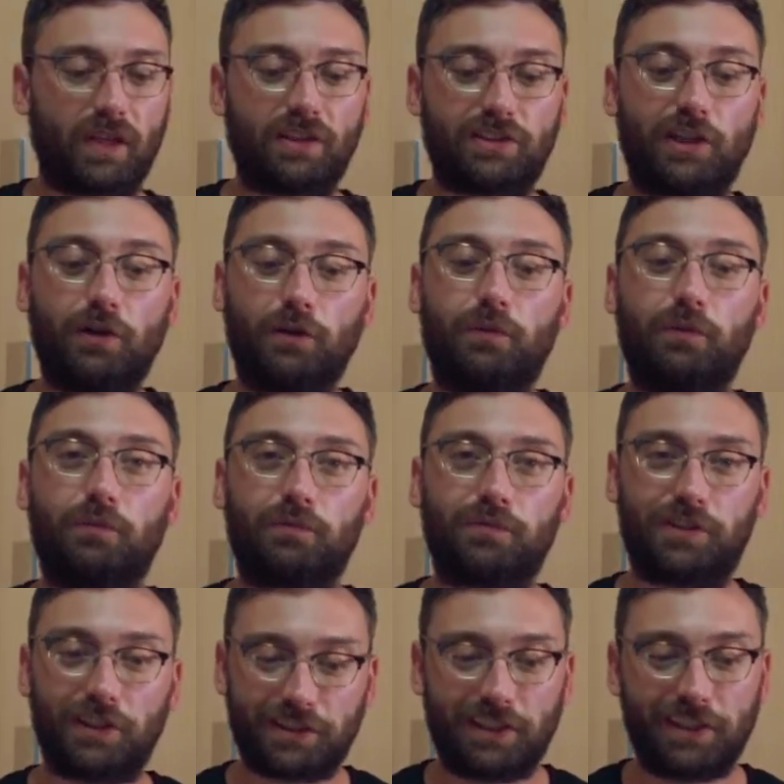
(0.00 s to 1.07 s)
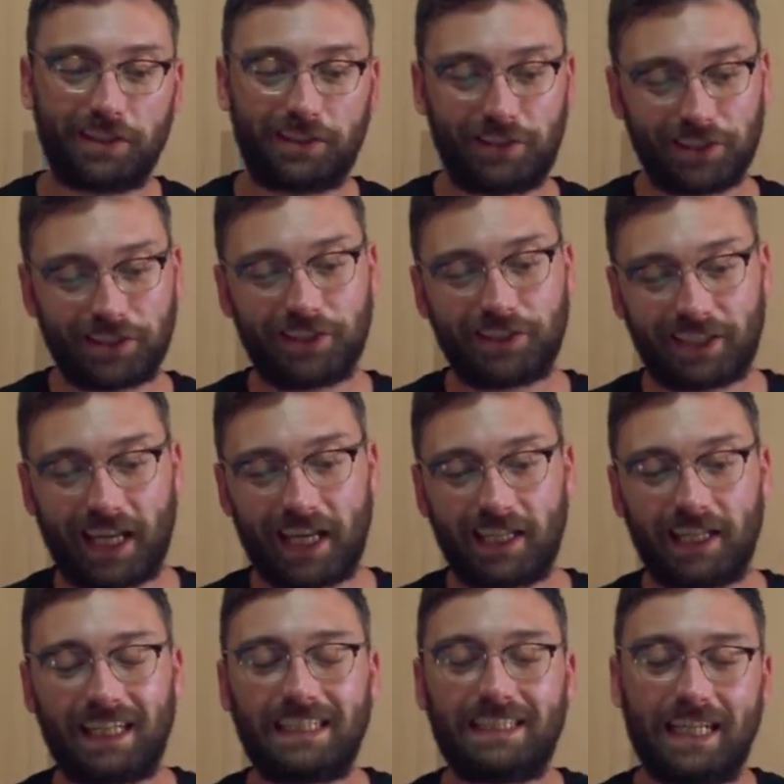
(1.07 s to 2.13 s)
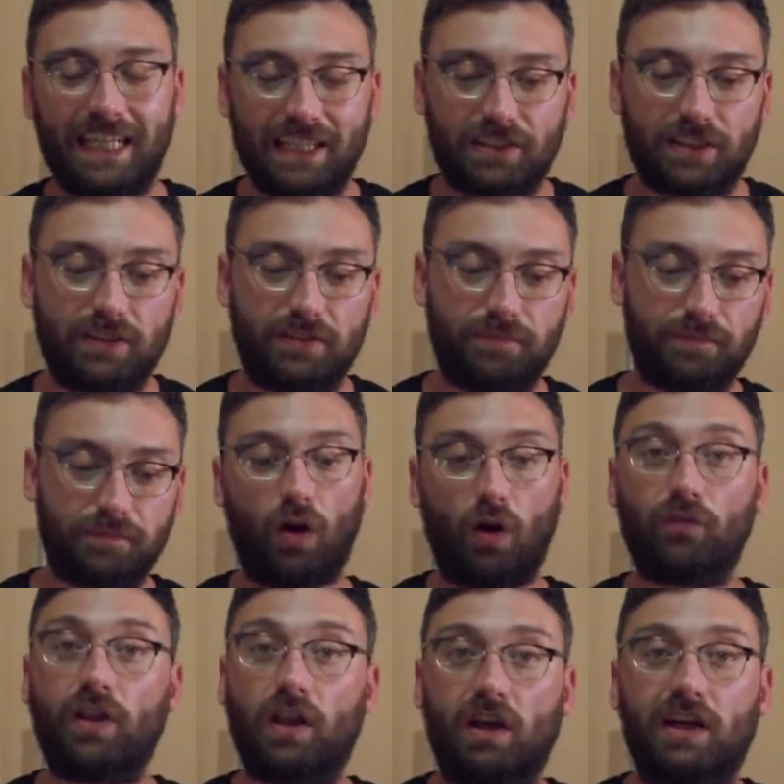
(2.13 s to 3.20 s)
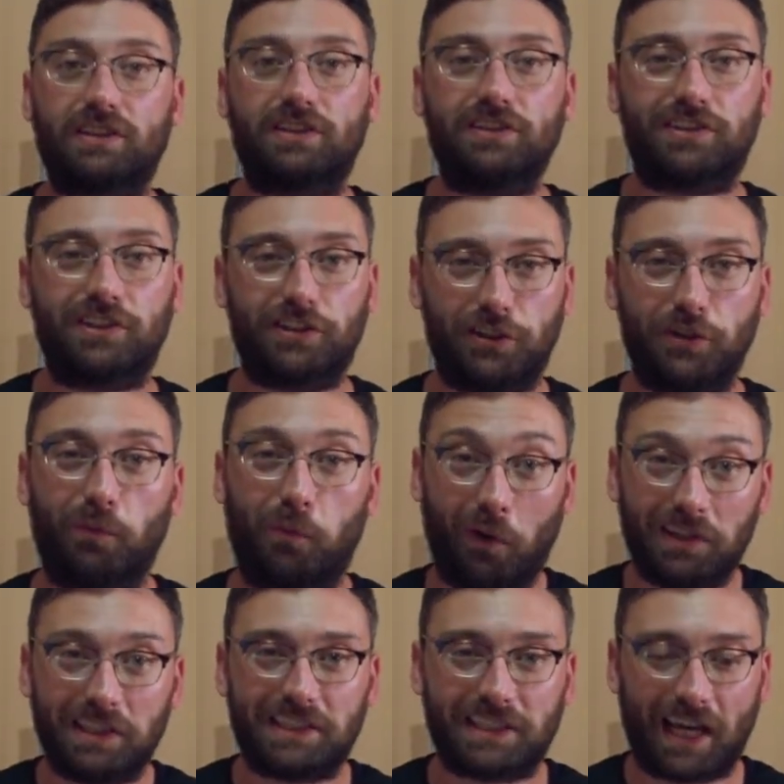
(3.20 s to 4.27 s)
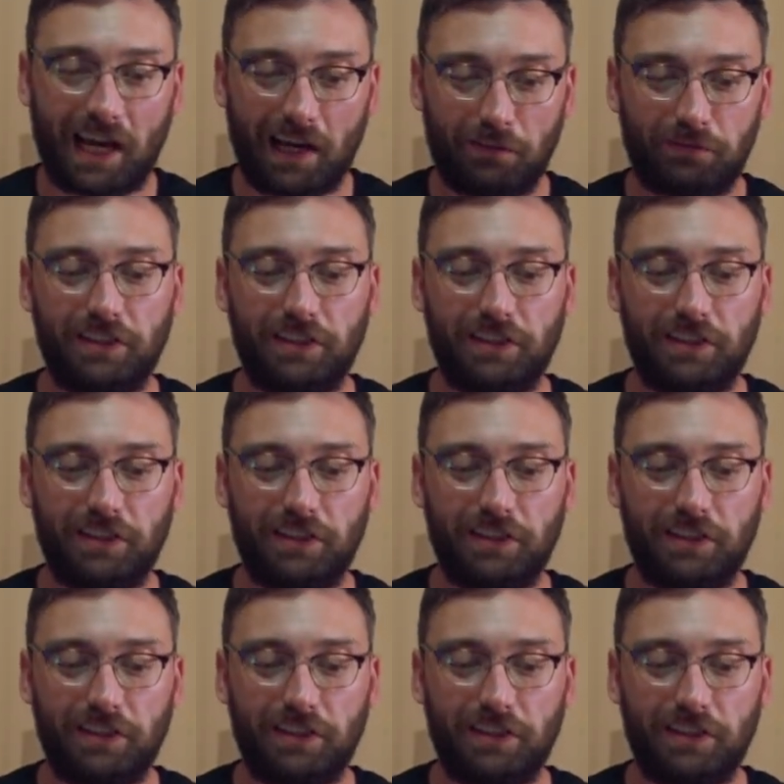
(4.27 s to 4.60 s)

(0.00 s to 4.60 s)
So just to say that this isn't the licenses you want to have,